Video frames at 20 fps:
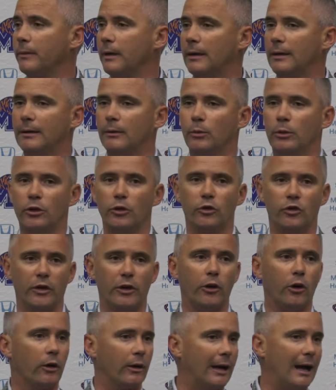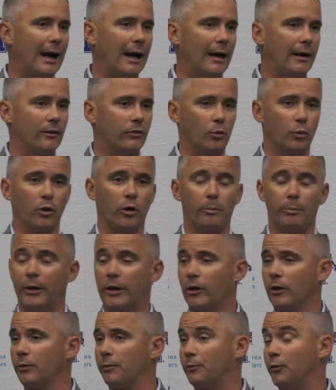When you see our guys, we're a
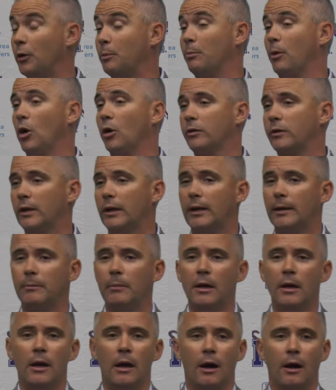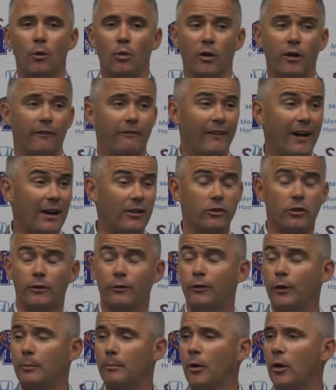bigger football team, we're a faster
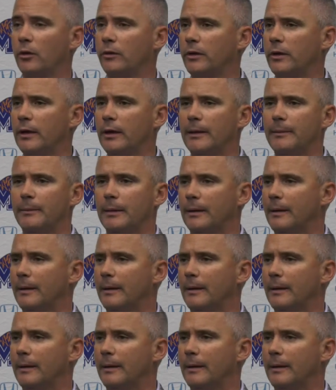football team.